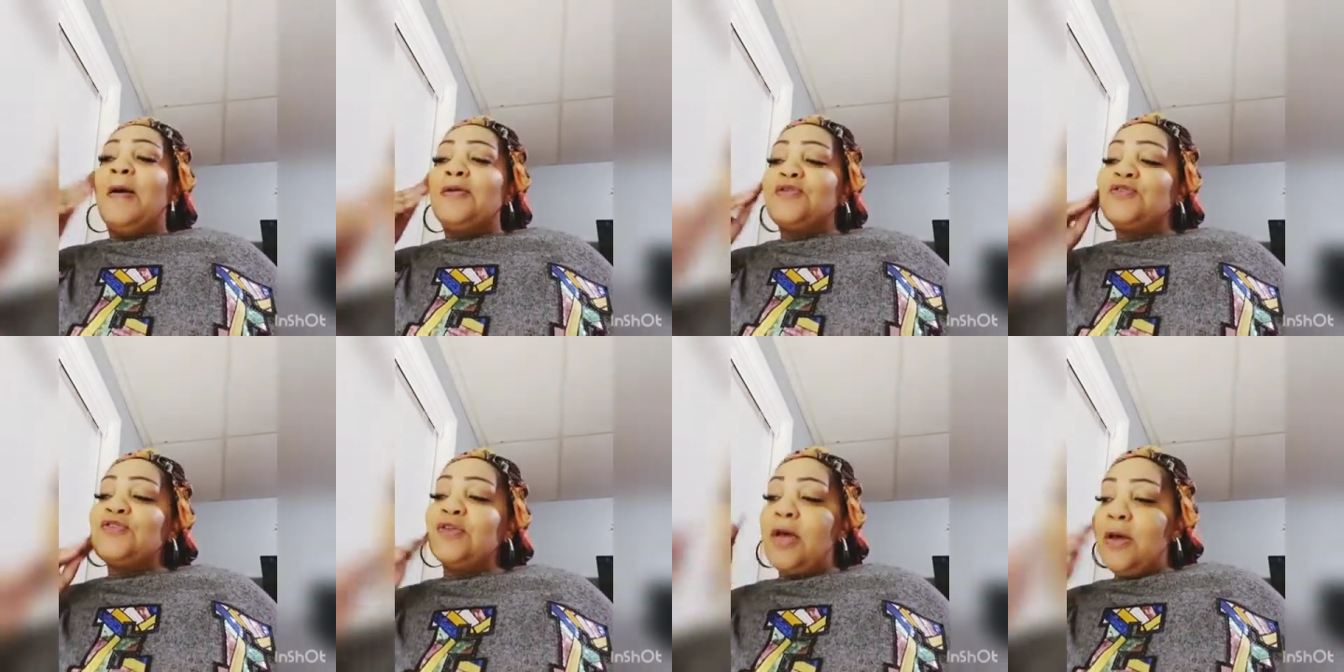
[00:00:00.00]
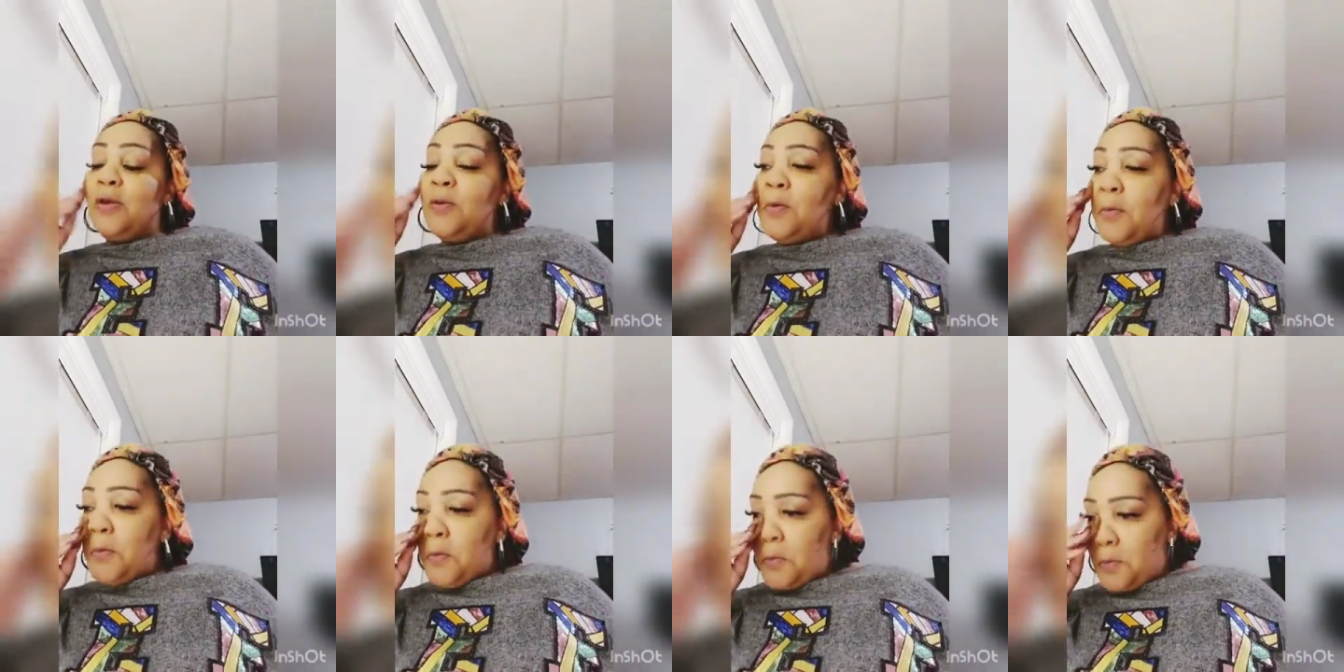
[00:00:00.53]

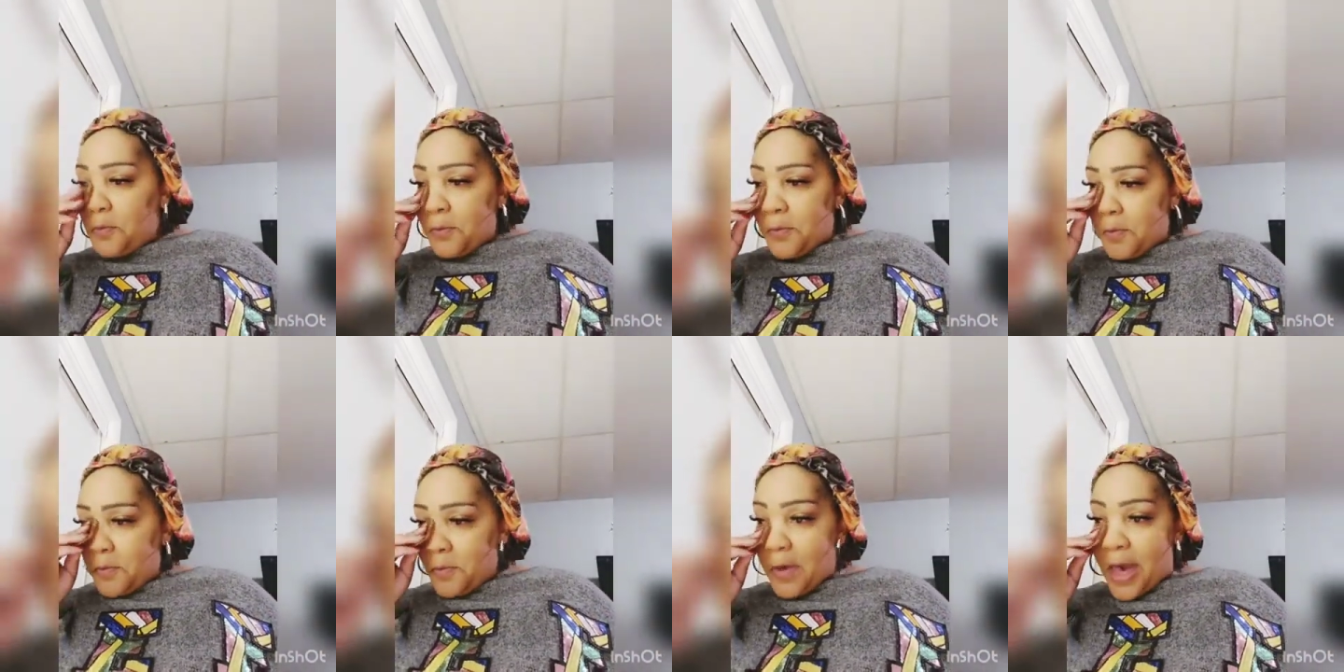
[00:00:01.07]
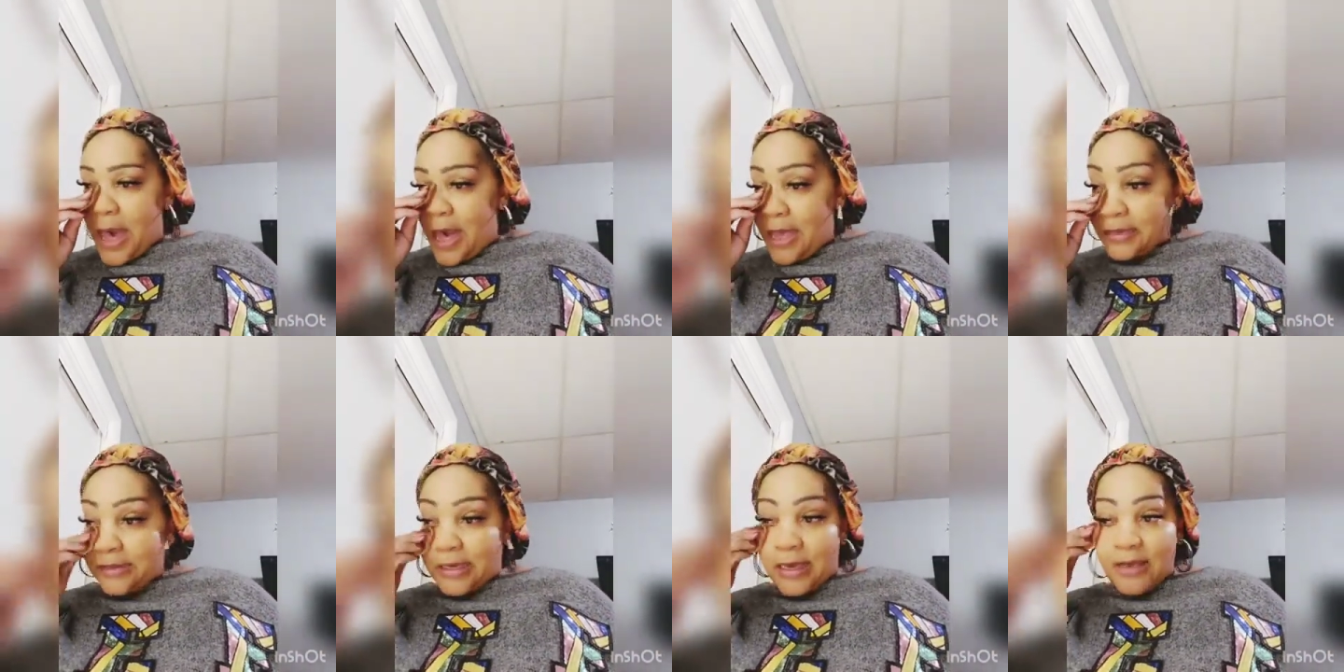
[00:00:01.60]
So I
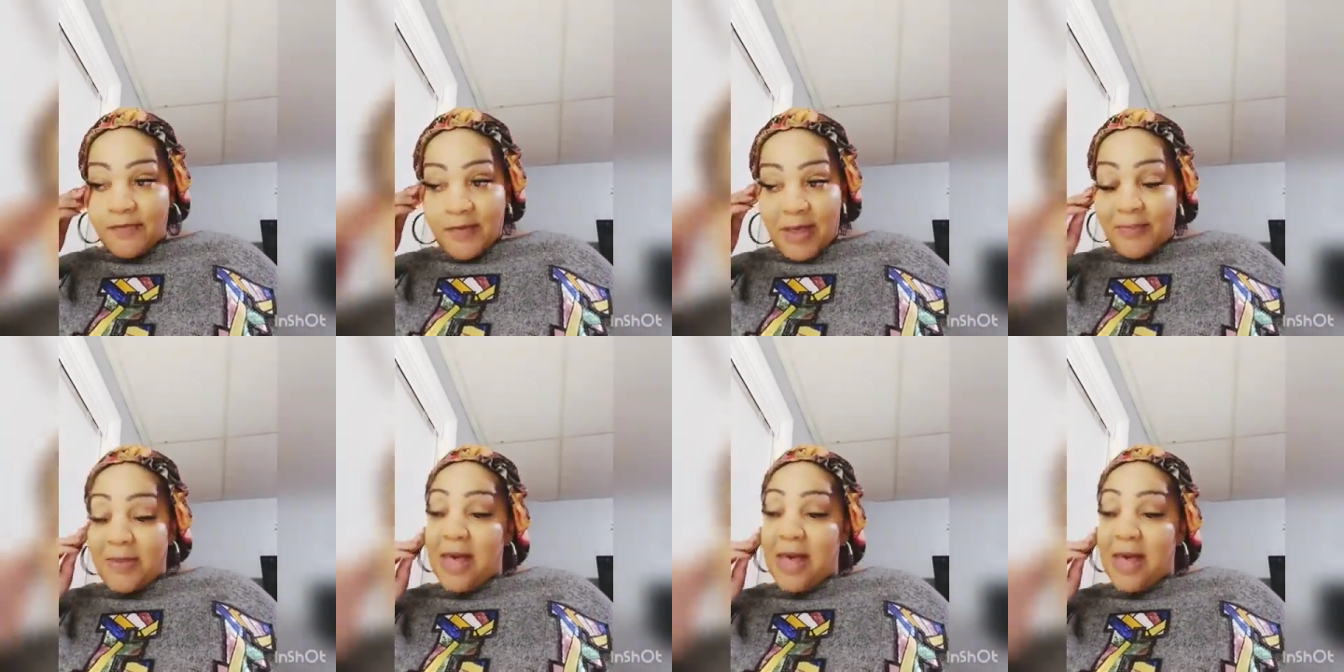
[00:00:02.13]
had gave up.